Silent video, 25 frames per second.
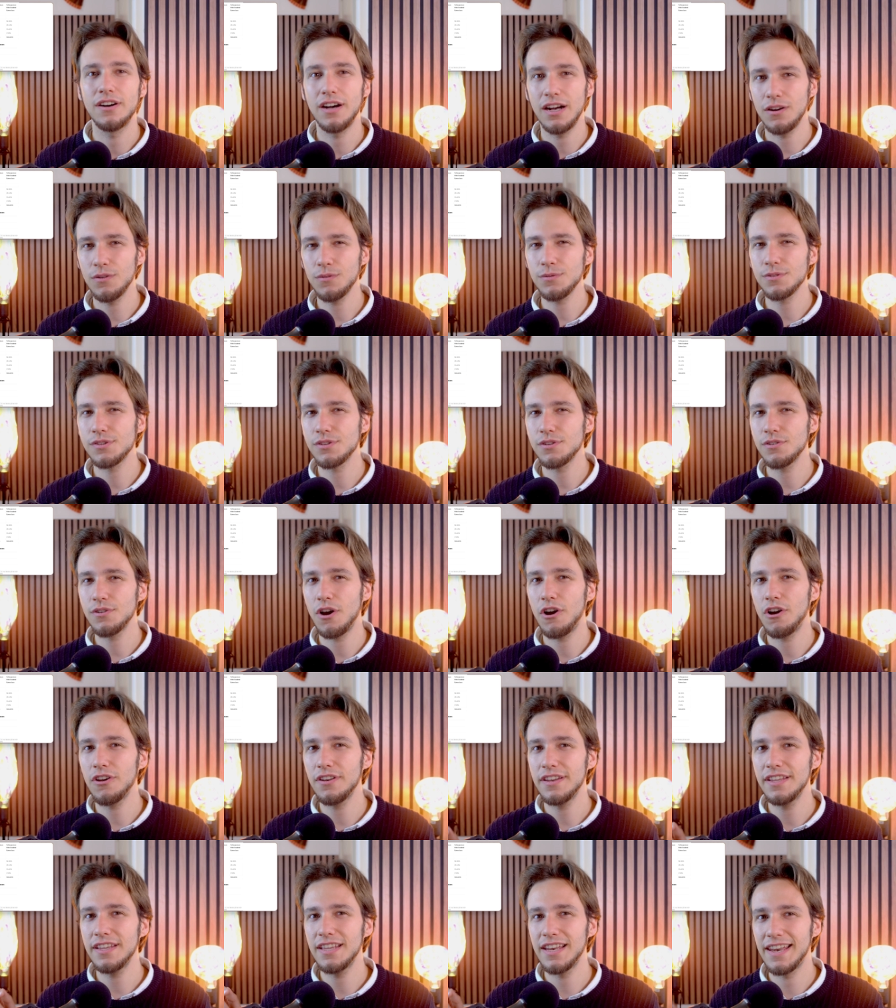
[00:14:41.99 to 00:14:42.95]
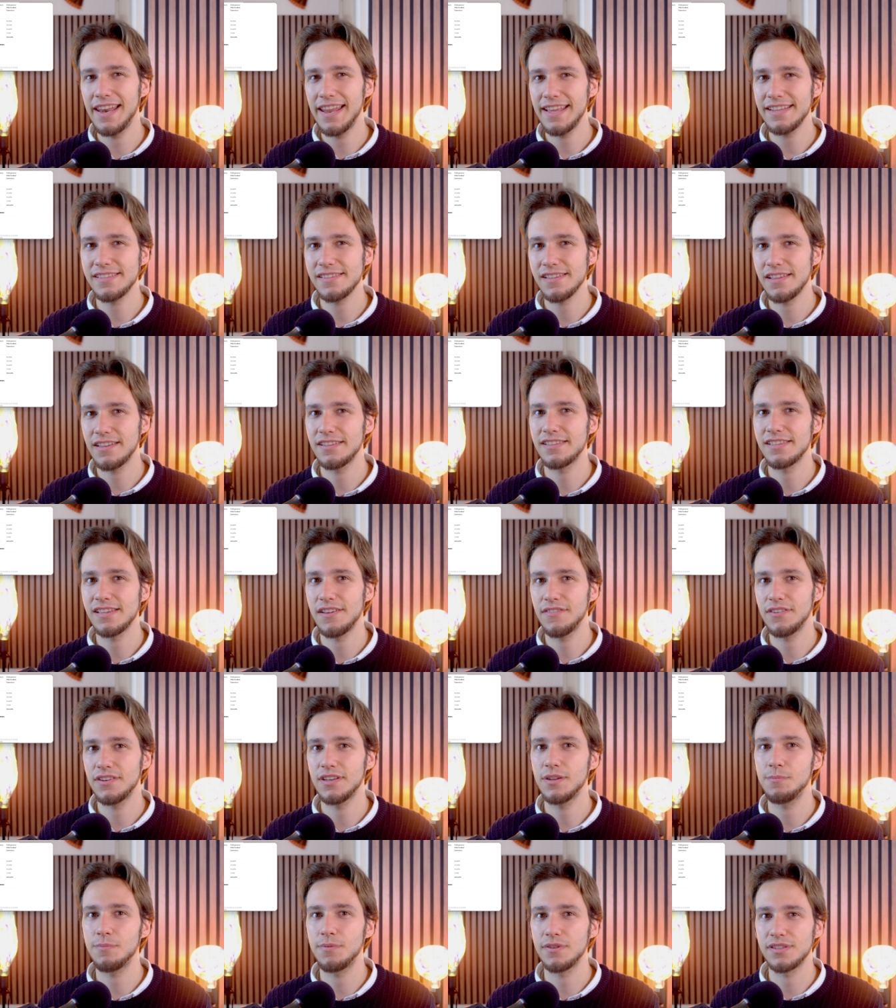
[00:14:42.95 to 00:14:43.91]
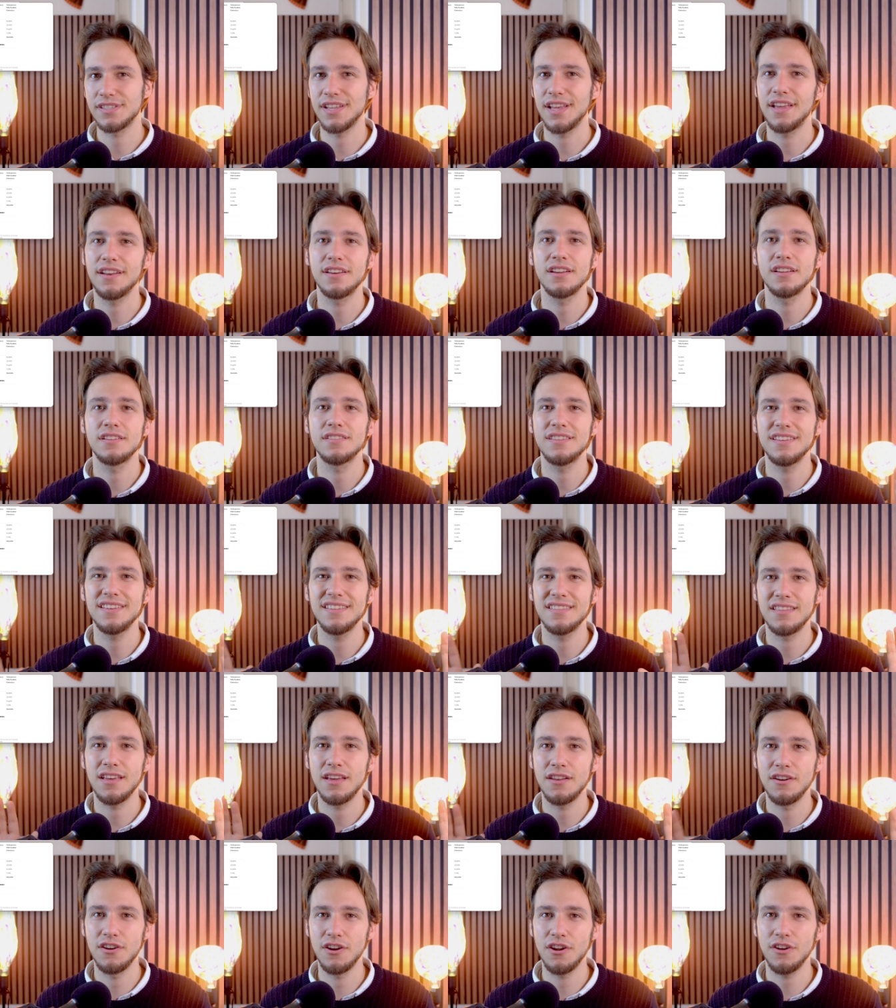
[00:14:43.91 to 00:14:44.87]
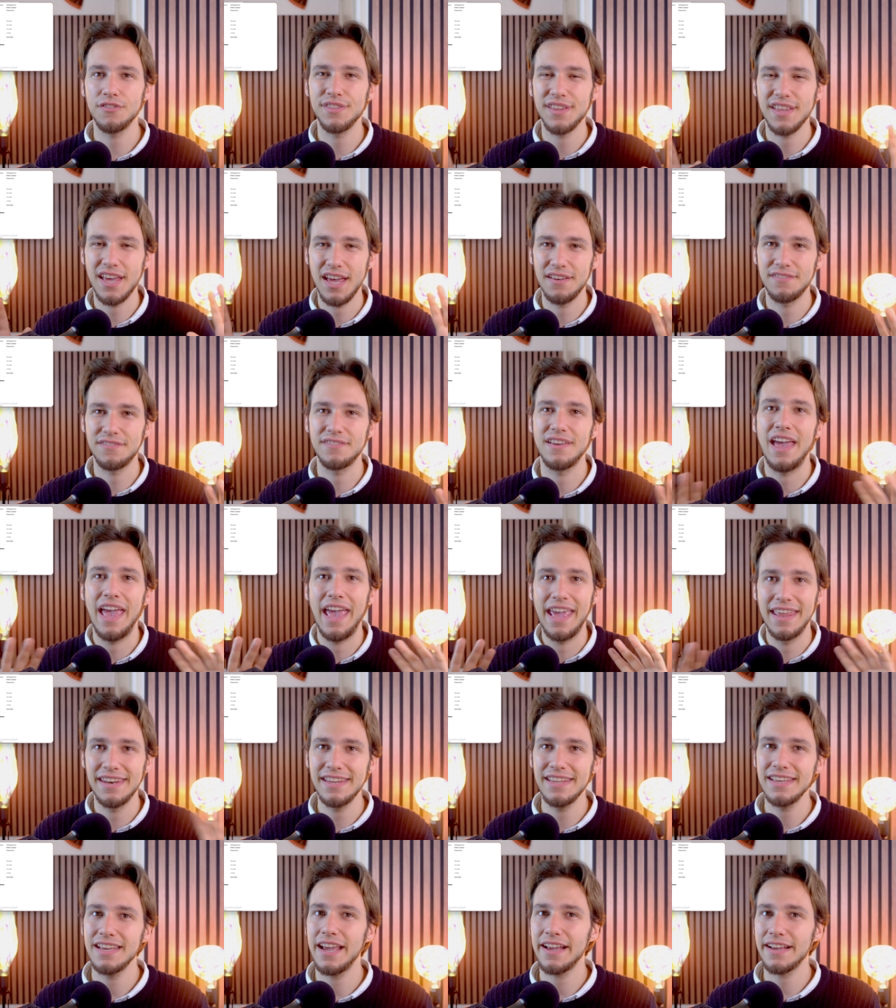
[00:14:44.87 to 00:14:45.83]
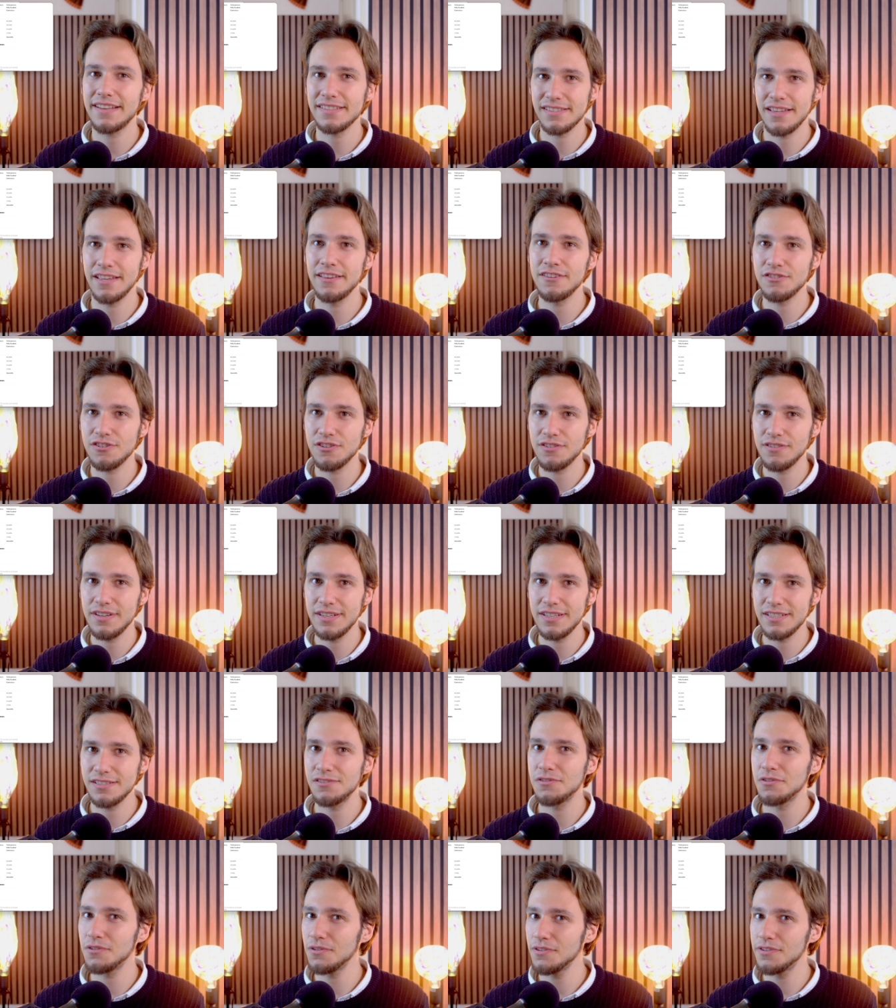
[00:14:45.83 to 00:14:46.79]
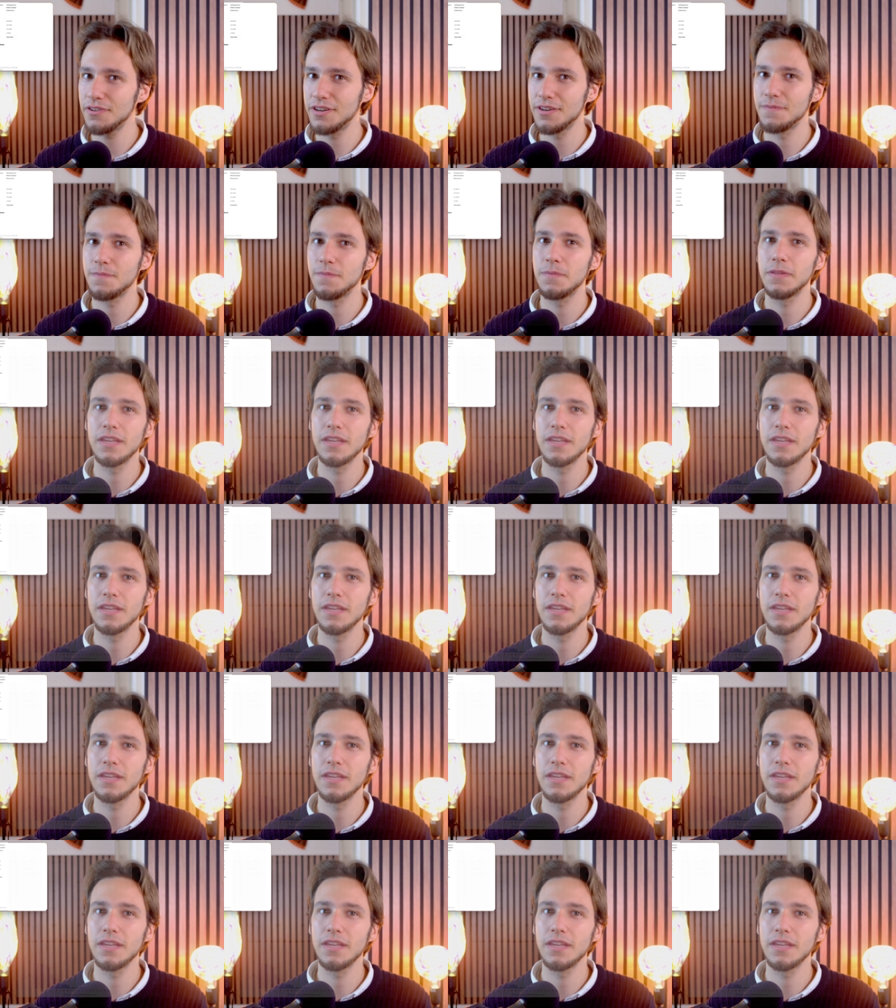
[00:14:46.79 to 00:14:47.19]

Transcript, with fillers: Also, only less than 70% did not have any extension installed.